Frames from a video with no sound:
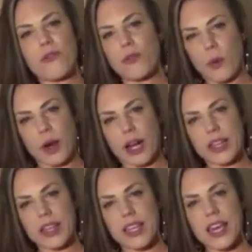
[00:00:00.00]
4th,
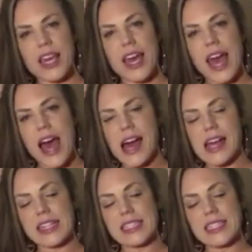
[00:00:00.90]

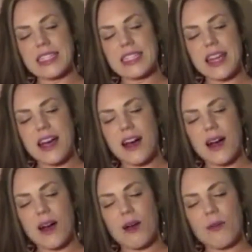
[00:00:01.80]
and
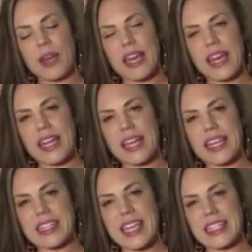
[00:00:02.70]
it
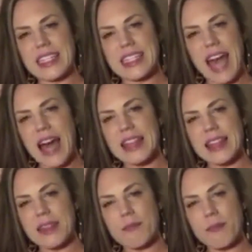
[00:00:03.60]
is a death
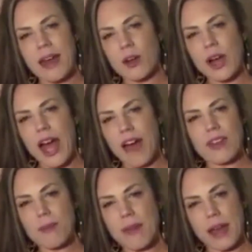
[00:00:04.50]
metal,
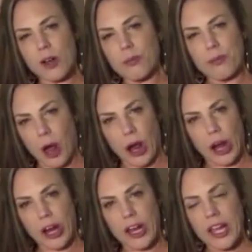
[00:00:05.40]
heavy metal
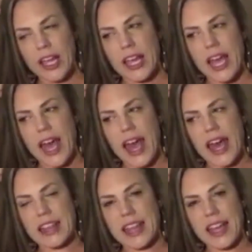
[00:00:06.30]
bar.
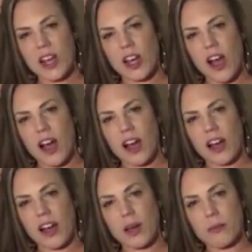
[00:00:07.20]
And there
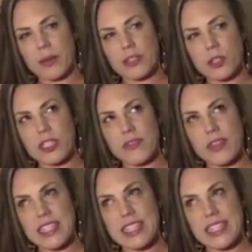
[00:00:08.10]
are pictures of
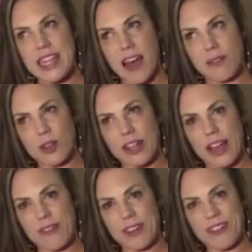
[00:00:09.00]
the devil
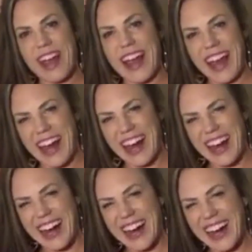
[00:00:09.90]

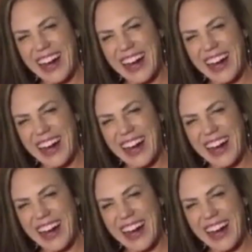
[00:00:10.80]
everywhere.